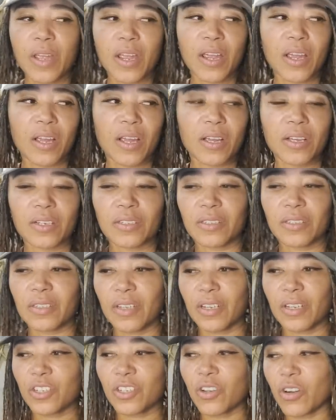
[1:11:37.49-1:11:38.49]
and
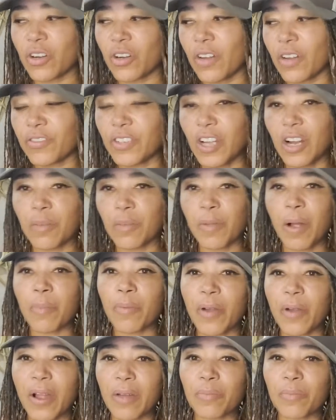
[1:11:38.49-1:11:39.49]
it started off talking about
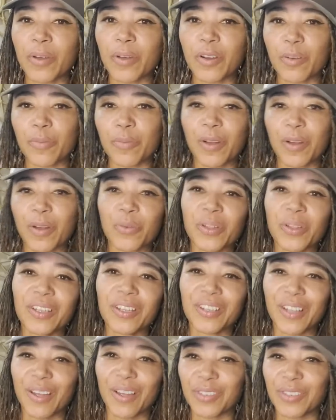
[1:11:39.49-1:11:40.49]
brown butter, but I really
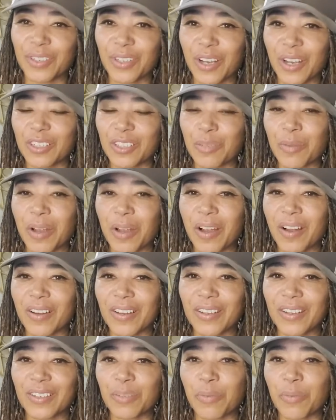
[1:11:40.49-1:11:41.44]
love to talk to my audience.